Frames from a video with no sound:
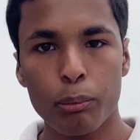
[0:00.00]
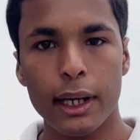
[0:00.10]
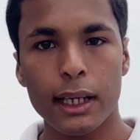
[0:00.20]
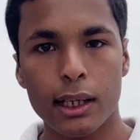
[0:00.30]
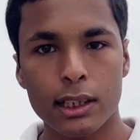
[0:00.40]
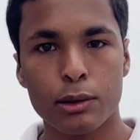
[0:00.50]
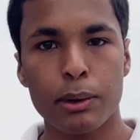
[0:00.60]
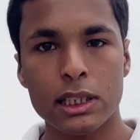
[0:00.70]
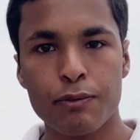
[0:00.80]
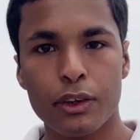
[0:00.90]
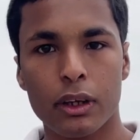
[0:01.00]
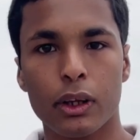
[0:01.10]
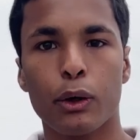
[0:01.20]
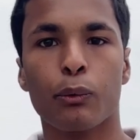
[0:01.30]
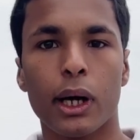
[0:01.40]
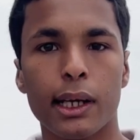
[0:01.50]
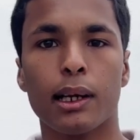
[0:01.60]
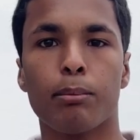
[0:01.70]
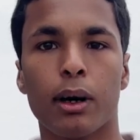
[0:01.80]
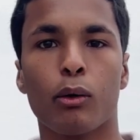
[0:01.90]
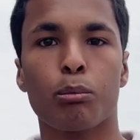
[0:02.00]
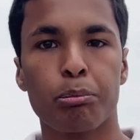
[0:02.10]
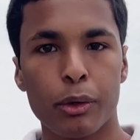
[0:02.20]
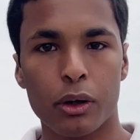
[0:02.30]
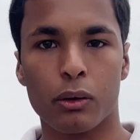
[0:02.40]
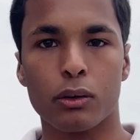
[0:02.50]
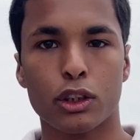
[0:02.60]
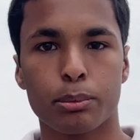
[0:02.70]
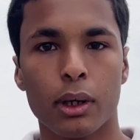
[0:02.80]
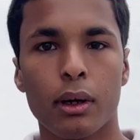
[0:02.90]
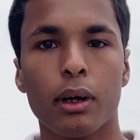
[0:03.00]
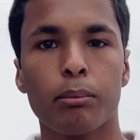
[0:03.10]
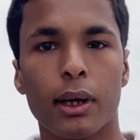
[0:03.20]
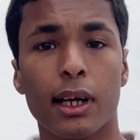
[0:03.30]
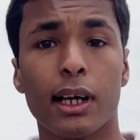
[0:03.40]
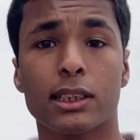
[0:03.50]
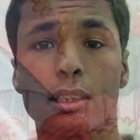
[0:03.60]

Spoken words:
he didn't specifically write about miracles, but his